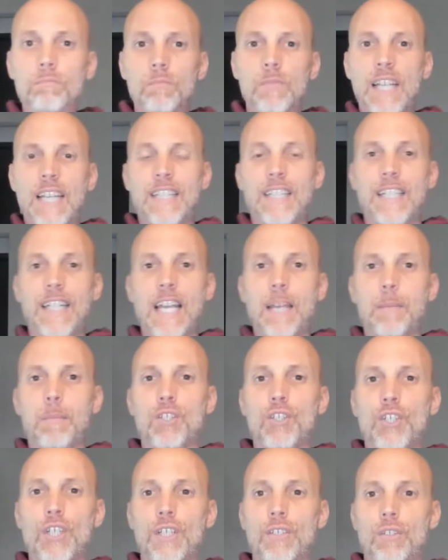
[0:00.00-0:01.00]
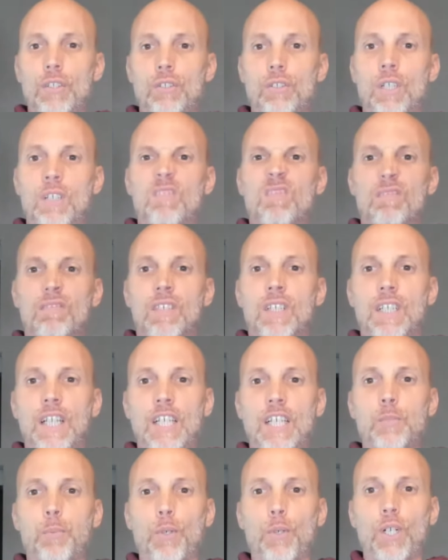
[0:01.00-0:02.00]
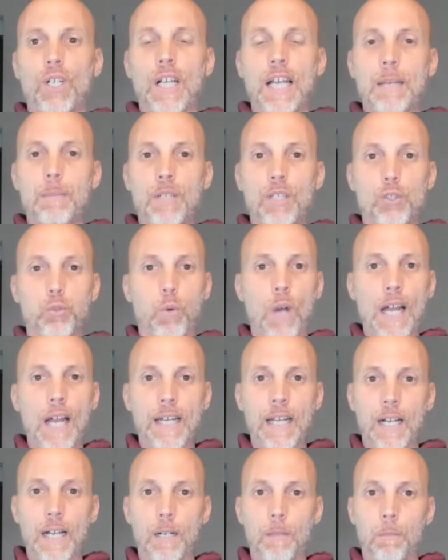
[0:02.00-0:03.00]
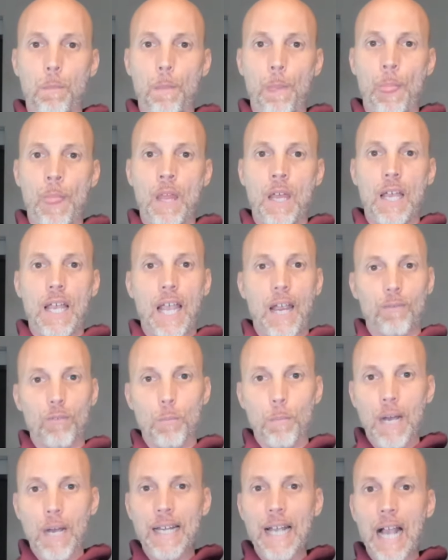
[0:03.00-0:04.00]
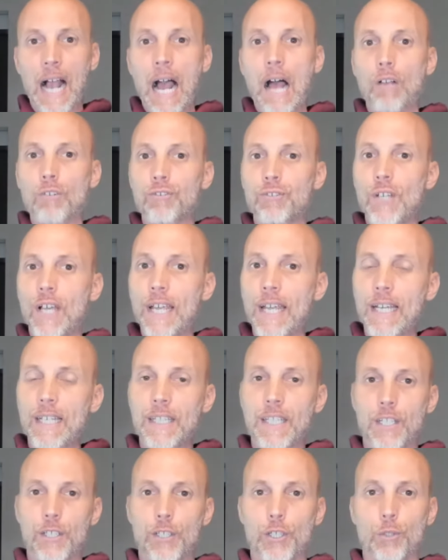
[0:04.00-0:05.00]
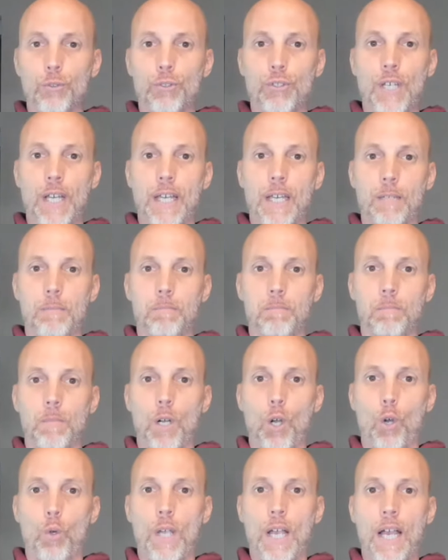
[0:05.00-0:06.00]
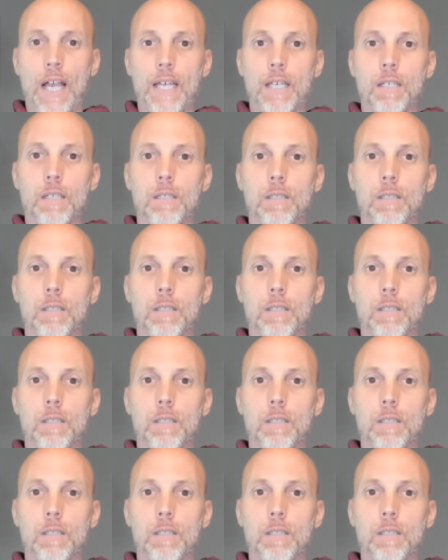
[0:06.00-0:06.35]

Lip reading: in the name of Jesus. Let's proclaim this right now. Everybody, I'll say it, and then you say it, okay?